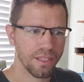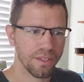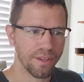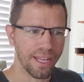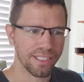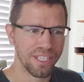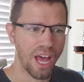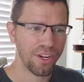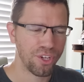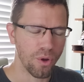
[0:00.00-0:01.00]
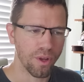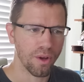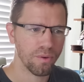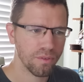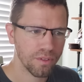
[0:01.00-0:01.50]
Okay, it's not a
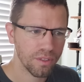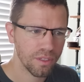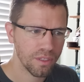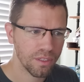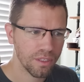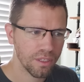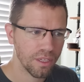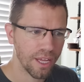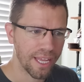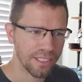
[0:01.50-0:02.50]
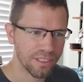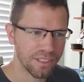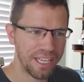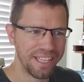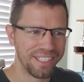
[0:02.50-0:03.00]
Togo. I guess
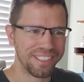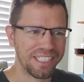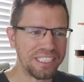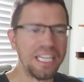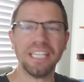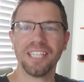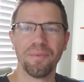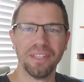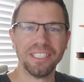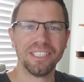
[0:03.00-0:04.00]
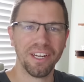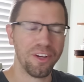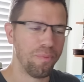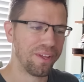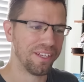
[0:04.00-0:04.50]
the seating is not even listed on
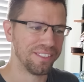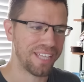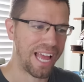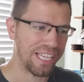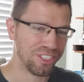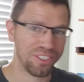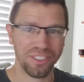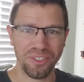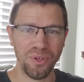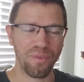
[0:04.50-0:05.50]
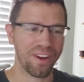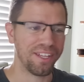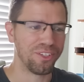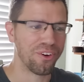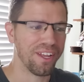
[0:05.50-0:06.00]
here because that has 2 different kind
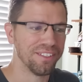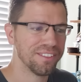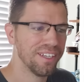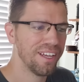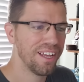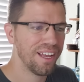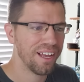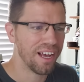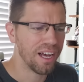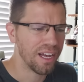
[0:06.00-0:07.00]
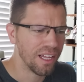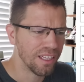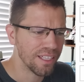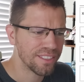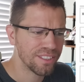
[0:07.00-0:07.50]
of trains.
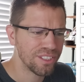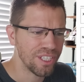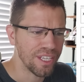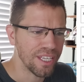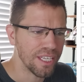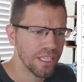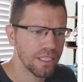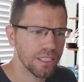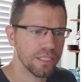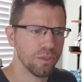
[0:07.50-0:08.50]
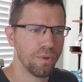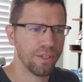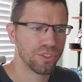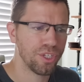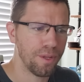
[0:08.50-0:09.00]
Let's see. What
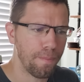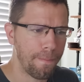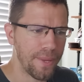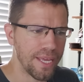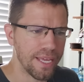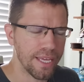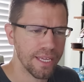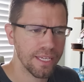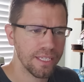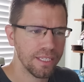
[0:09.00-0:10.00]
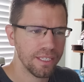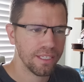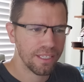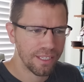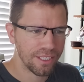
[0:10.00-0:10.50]
else could it be?
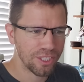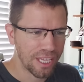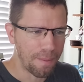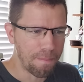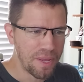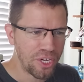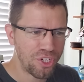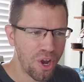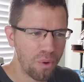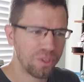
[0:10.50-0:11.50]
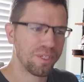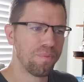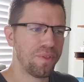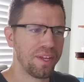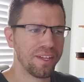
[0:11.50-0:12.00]
Is this like a Misho or
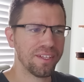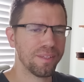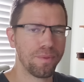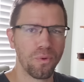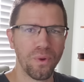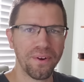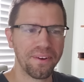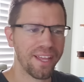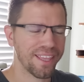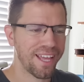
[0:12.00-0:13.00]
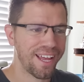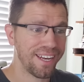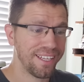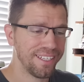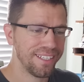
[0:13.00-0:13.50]
something? Something weird like that?
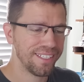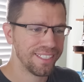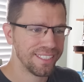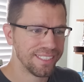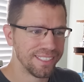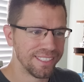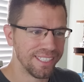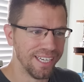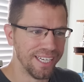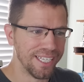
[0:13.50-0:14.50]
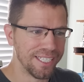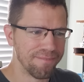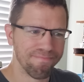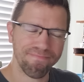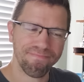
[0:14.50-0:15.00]
Oh